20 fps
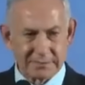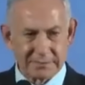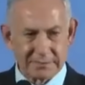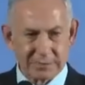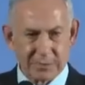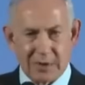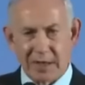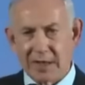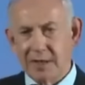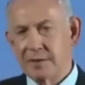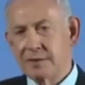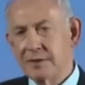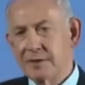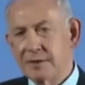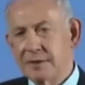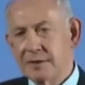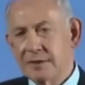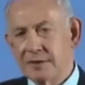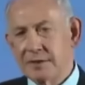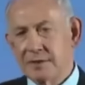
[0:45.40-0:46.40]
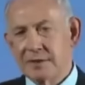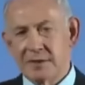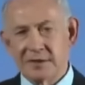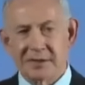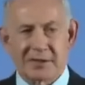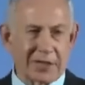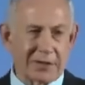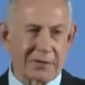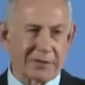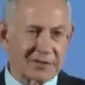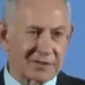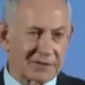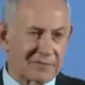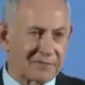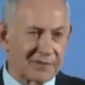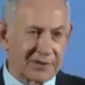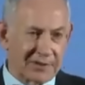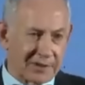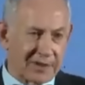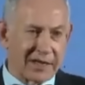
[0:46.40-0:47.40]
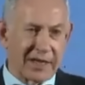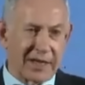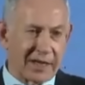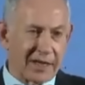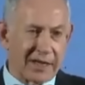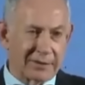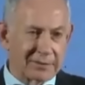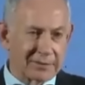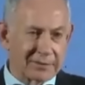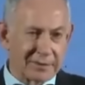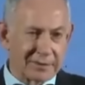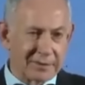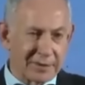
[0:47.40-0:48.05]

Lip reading: Well, the terrorists have figured that out.